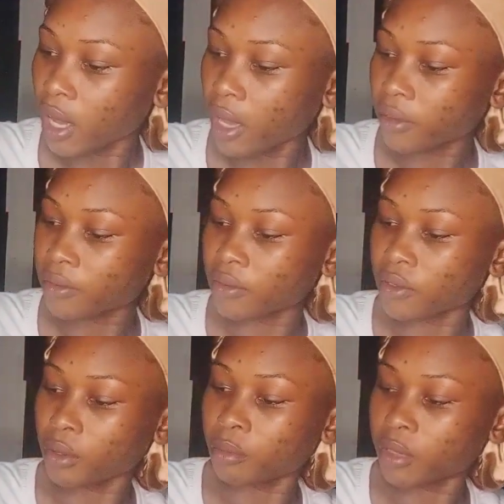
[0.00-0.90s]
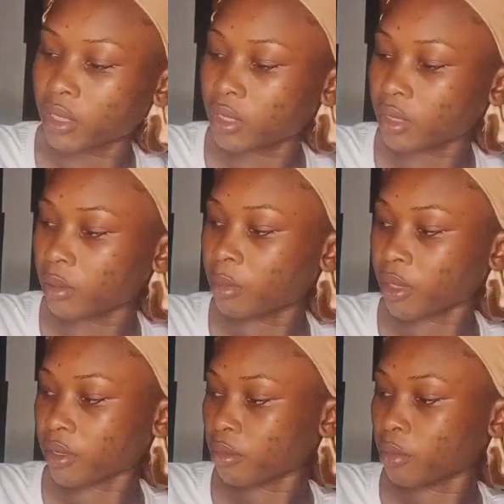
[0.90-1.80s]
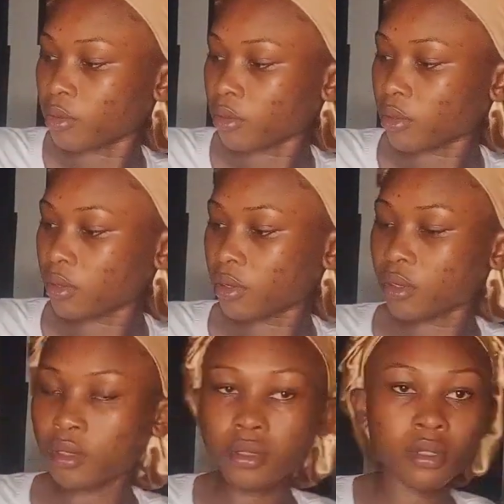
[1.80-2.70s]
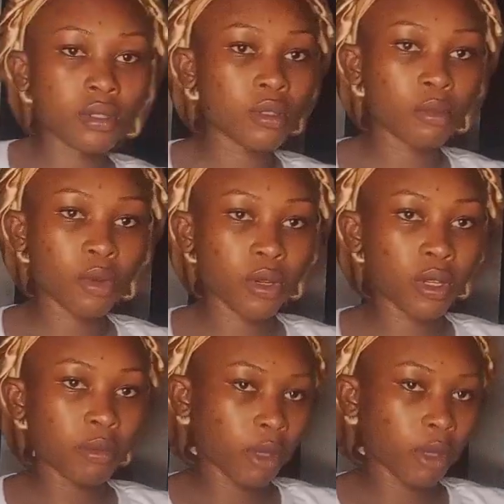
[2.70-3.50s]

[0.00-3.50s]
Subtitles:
I've not been in the best moods since morning.